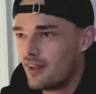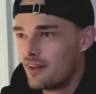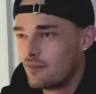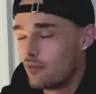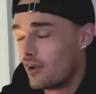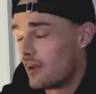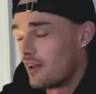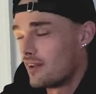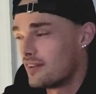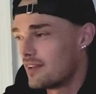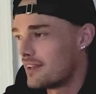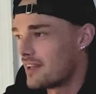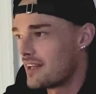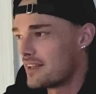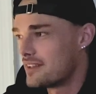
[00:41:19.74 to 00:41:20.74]
But
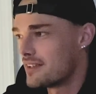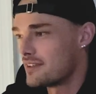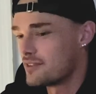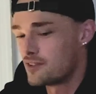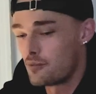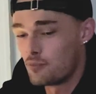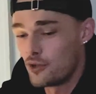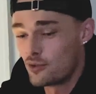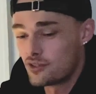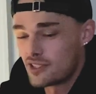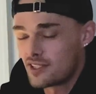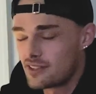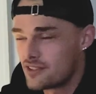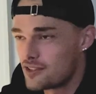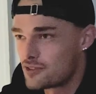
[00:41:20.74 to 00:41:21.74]
the
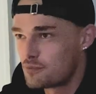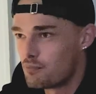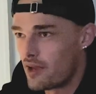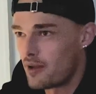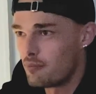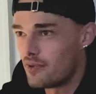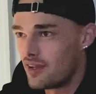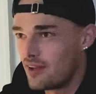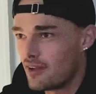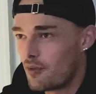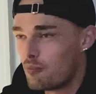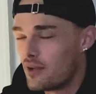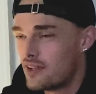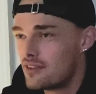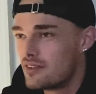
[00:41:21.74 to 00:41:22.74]
music just made me a
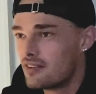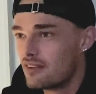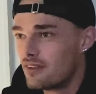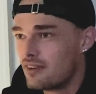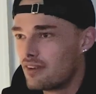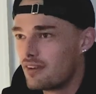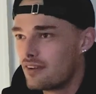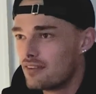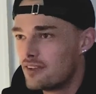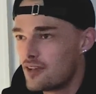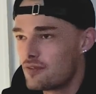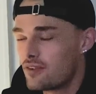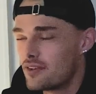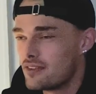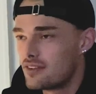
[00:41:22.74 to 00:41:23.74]
bit
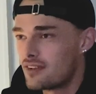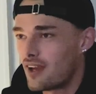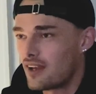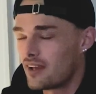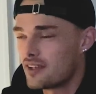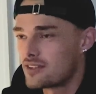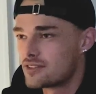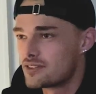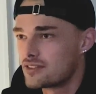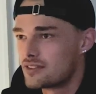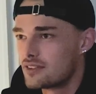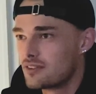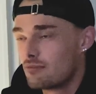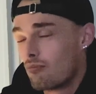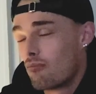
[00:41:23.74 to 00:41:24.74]
different, I guess.
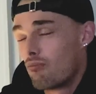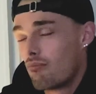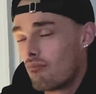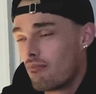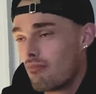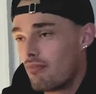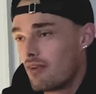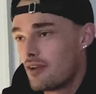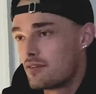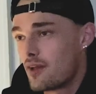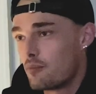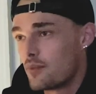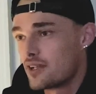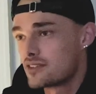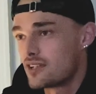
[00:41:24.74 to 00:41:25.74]
If that
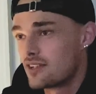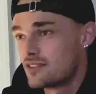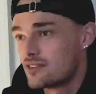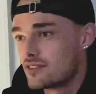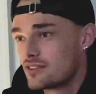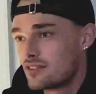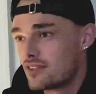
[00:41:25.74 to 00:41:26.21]
makes sense.